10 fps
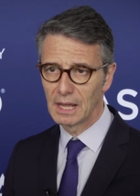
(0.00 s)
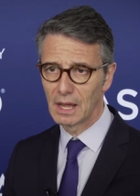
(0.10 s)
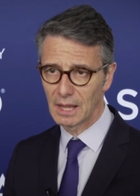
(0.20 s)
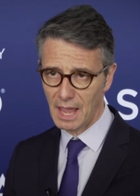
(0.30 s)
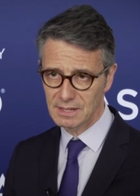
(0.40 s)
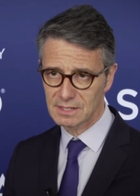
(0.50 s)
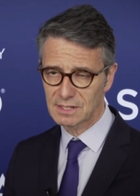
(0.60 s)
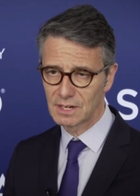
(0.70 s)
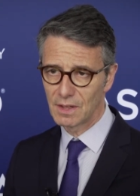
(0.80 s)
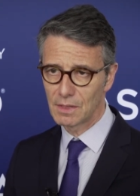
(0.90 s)

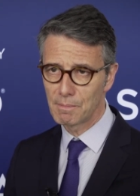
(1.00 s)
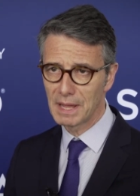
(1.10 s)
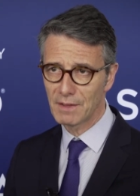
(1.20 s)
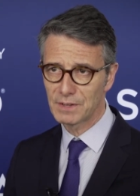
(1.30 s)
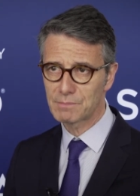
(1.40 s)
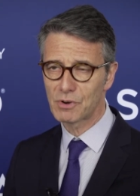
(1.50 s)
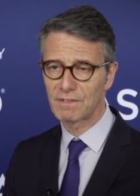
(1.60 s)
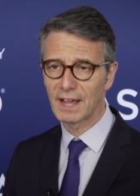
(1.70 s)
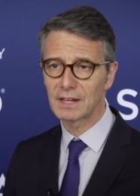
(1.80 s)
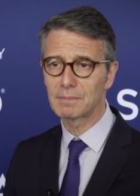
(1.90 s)
against the benefit
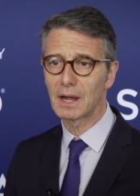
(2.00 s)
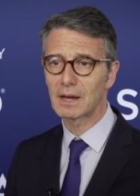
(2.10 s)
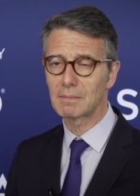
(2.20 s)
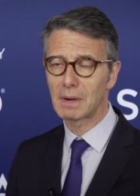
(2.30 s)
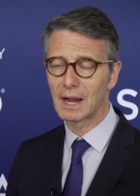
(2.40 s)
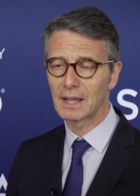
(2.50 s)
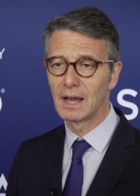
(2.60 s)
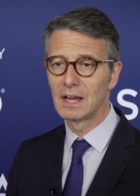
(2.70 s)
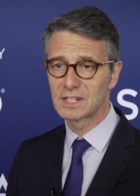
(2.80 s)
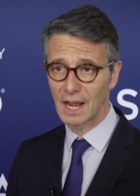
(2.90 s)
provided by, by
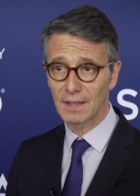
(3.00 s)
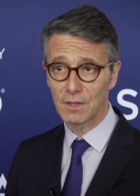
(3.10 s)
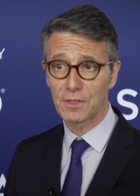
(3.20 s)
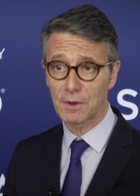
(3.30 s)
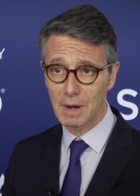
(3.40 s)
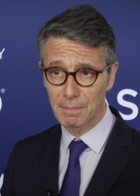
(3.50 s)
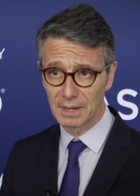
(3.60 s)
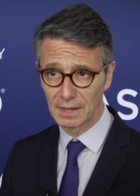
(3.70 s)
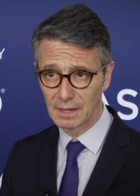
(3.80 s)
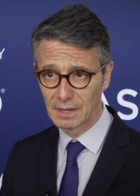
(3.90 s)
targeted
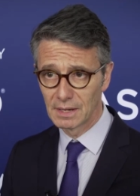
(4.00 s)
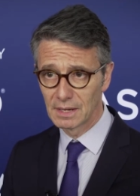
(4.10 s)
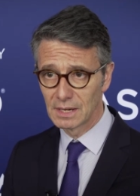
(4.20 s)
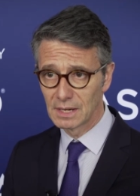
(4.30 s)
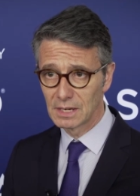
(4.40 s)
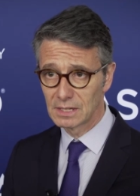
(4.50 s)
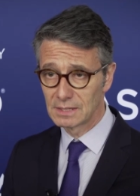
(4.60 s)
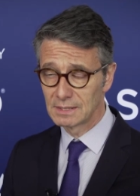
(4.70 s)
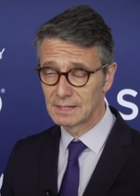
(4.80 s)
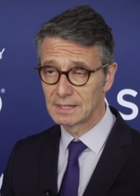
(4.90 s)
therapy.
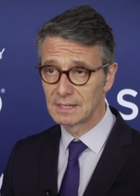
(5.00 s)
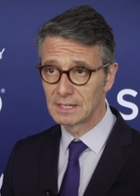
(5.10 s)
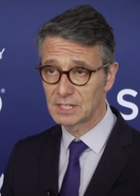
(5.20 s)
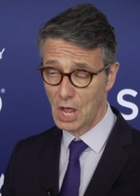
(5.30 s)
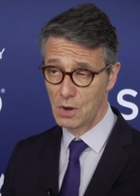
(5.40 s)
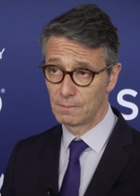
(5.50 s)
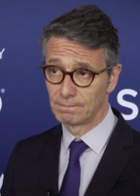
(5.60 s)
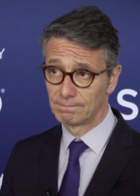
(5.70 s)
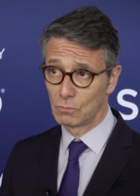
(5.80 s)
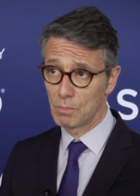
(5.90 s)
So
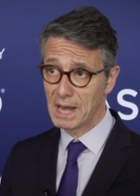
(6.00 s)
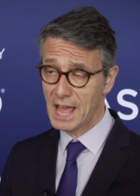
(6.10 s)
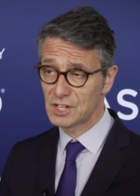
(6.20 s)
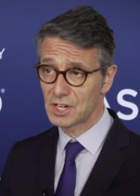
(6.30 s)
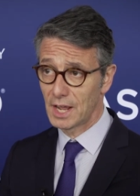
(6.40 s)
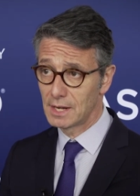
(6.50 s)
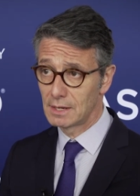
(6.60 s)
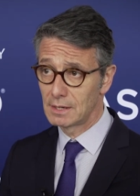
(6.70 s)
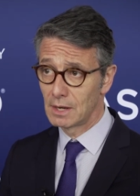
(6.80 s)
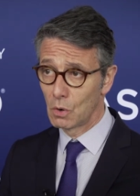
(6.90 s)
we managed
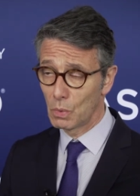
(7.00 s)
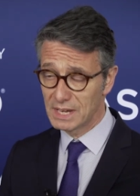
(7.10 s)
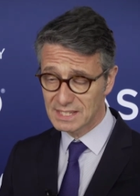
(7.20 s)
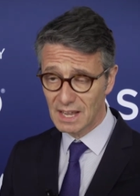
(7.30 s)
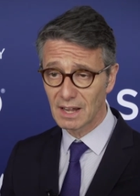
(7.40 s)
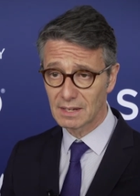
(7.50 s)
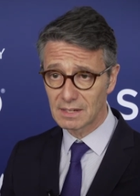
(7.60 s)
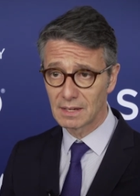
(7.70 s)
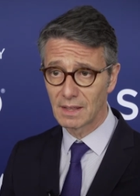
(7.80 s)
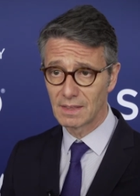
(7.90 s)
and we
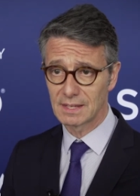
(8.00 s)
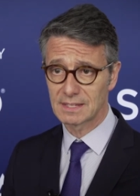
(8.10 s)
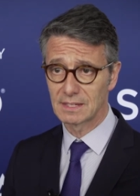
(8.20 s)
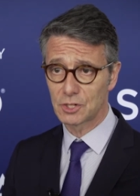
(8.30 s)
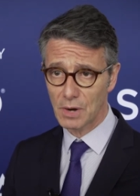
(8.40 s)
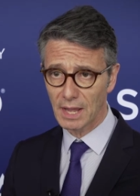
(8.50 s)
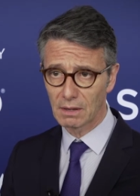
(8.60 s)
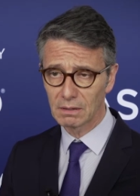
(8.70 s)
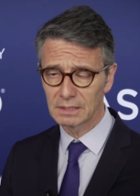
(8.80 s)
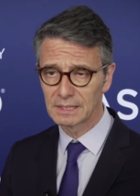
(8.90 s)
designed this
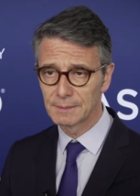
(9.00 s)
trial,